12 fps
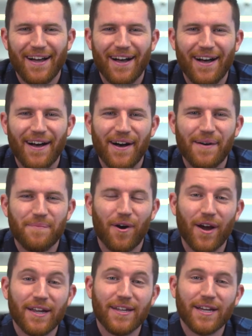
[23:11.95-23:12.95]
All
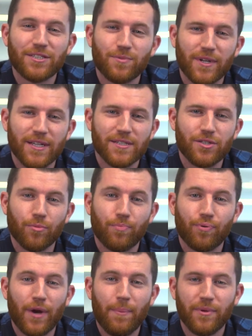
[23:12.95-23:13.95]
right, next one is you're
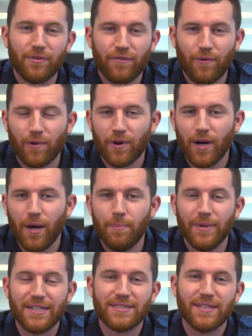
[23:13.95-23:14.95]
prepping for a
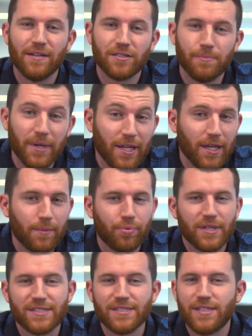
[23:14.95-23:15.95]
big sales meeting,
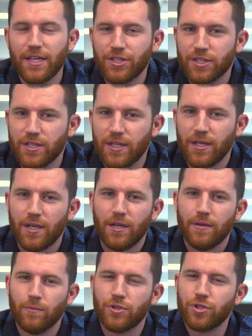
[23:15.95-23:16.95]
presentation.
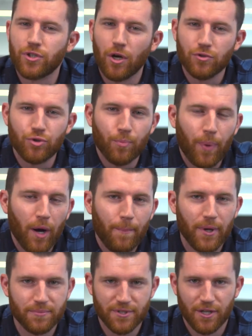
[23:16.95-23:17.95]
What's your go-to
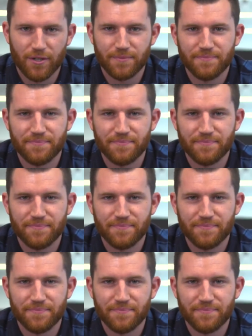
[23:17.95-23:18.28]
pump-up song?